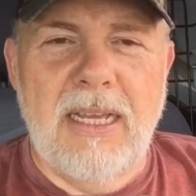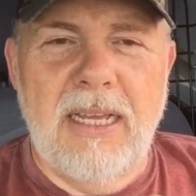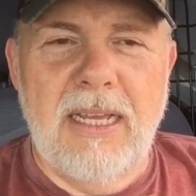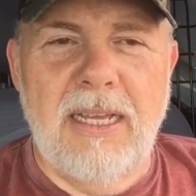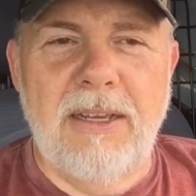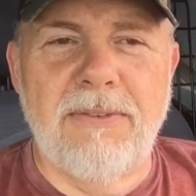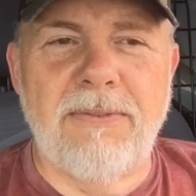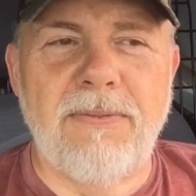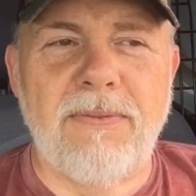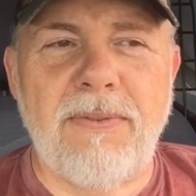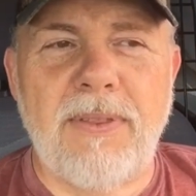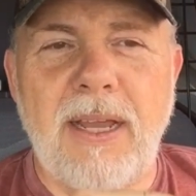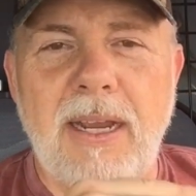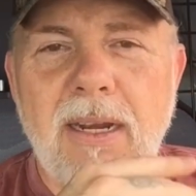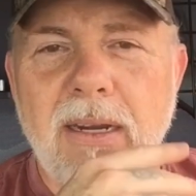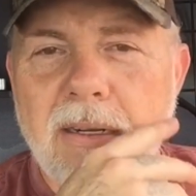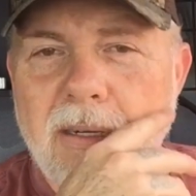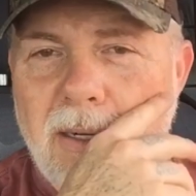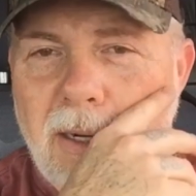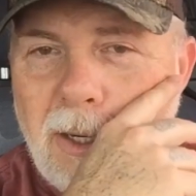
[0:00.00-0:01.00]
if
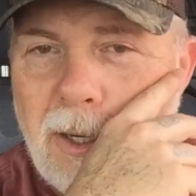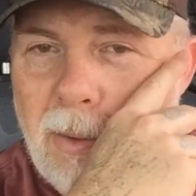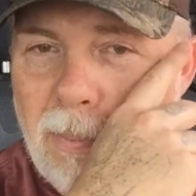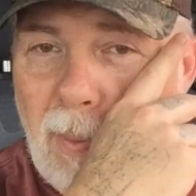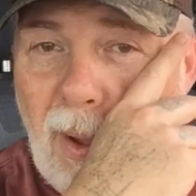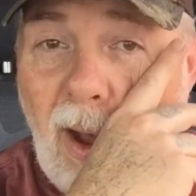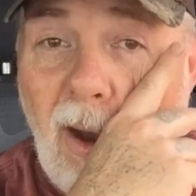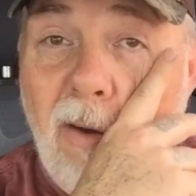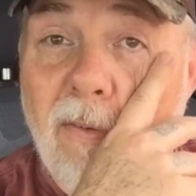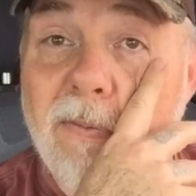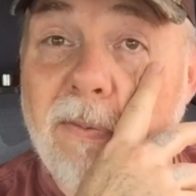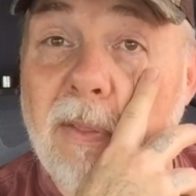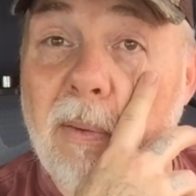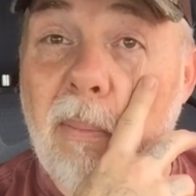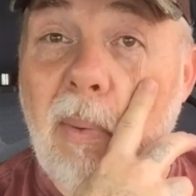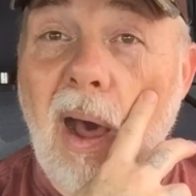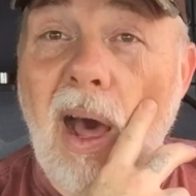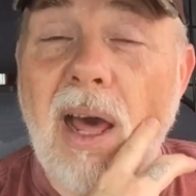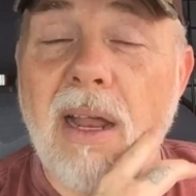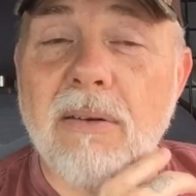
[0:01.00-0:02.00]
they're up off the
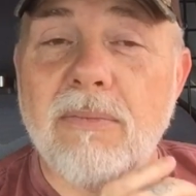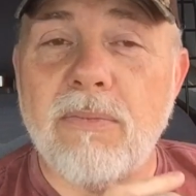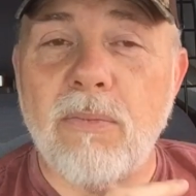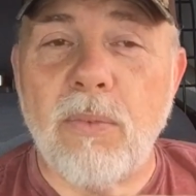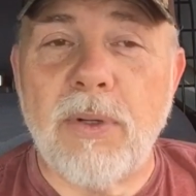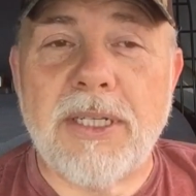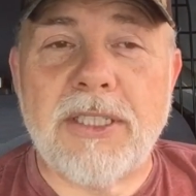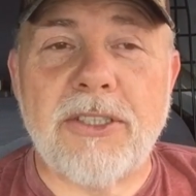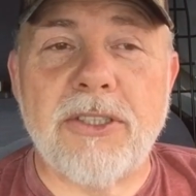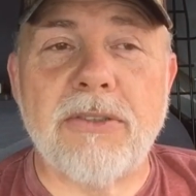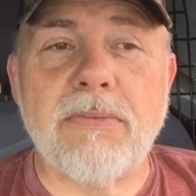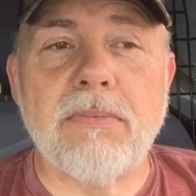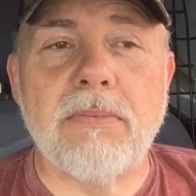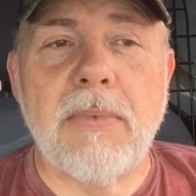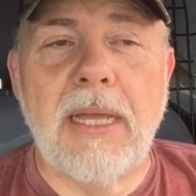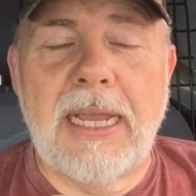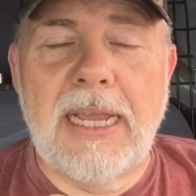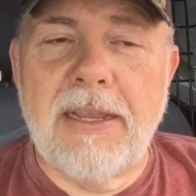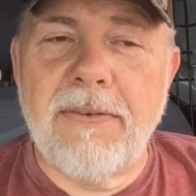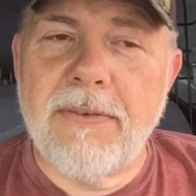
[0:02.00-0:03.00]
bottom, which
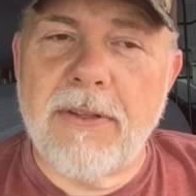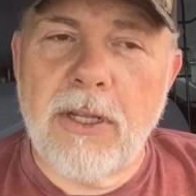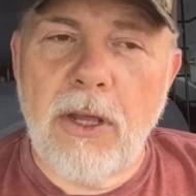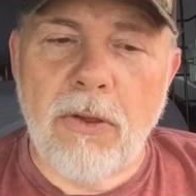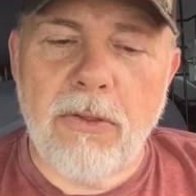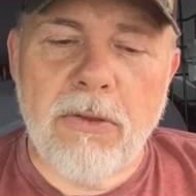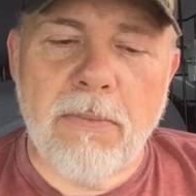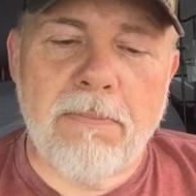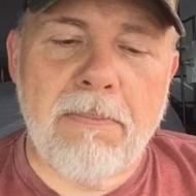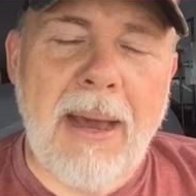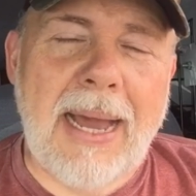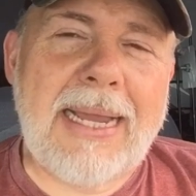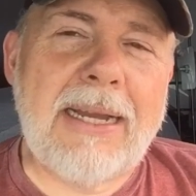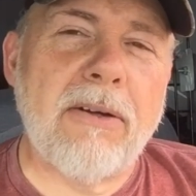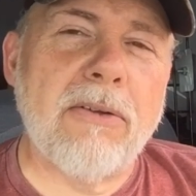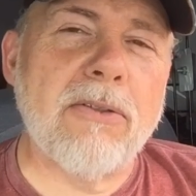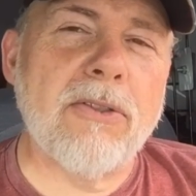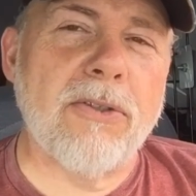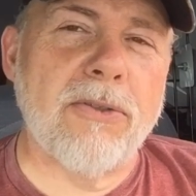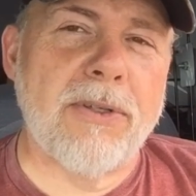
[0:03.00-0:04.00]
even though the
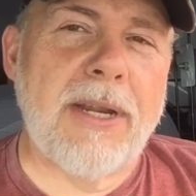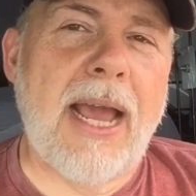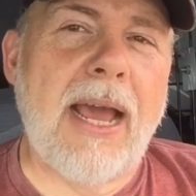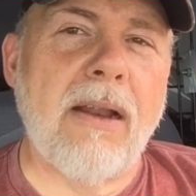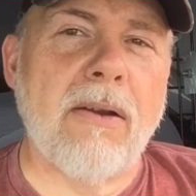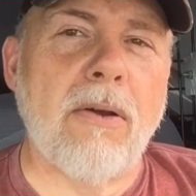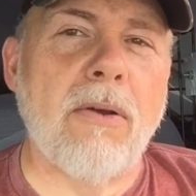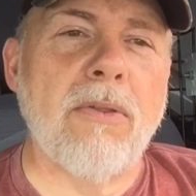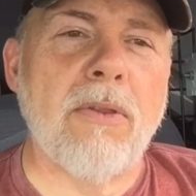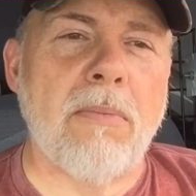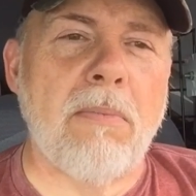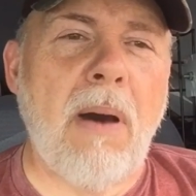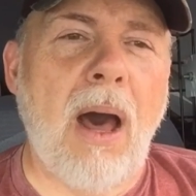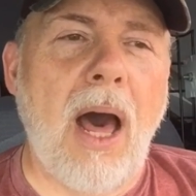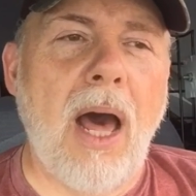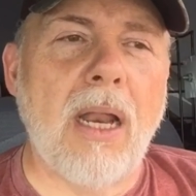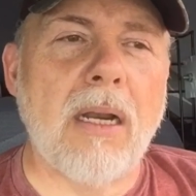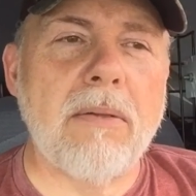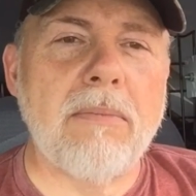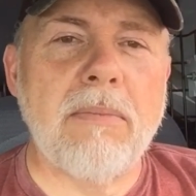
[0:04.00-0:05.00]
males are down on the
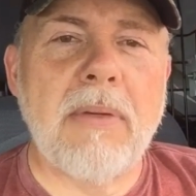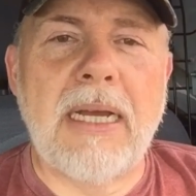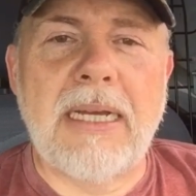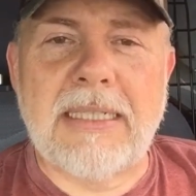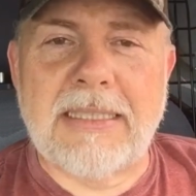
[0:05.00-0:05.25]
bottom,